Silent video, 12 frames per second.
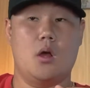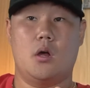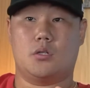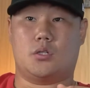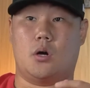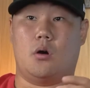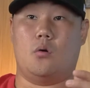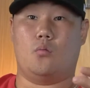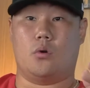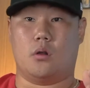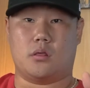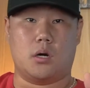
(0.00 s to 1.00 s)
So
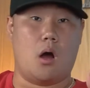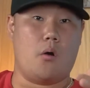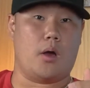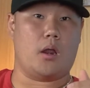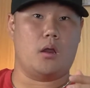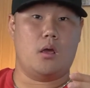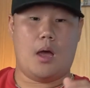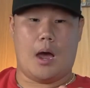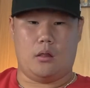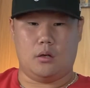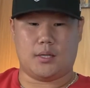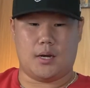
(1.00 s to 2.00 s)
we're throwing. I
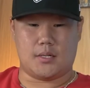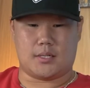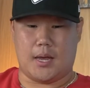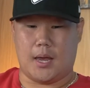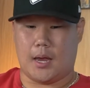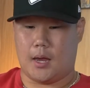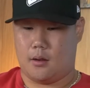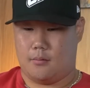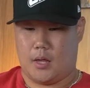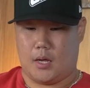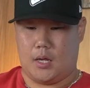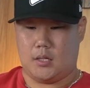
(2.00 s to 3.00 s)
looked at his hand,
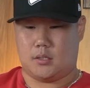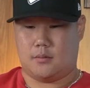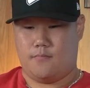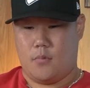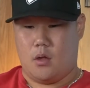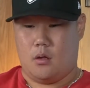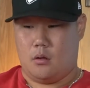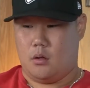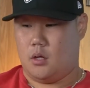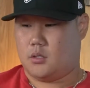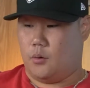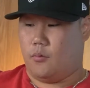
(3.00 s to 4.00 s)
like he's
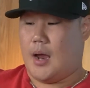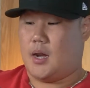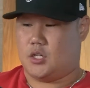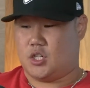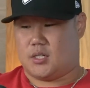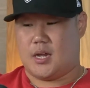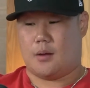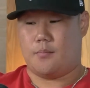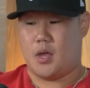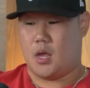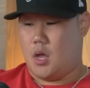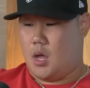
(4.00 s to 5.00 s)
a righty just like
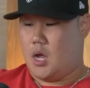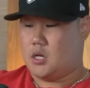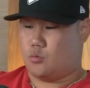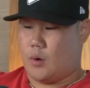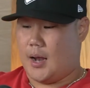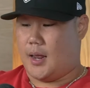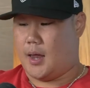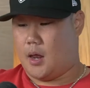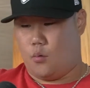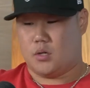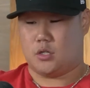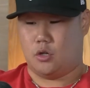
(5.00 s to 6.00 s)
me. His right
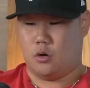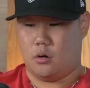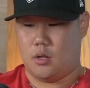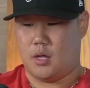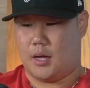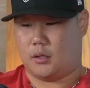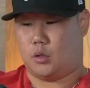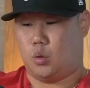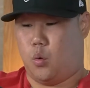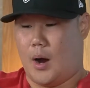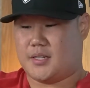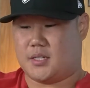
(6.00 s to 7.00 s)
hand was literally like
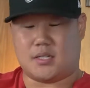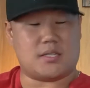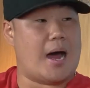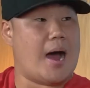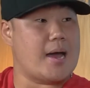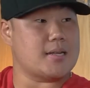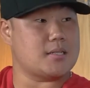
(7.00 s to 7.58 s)
twice the size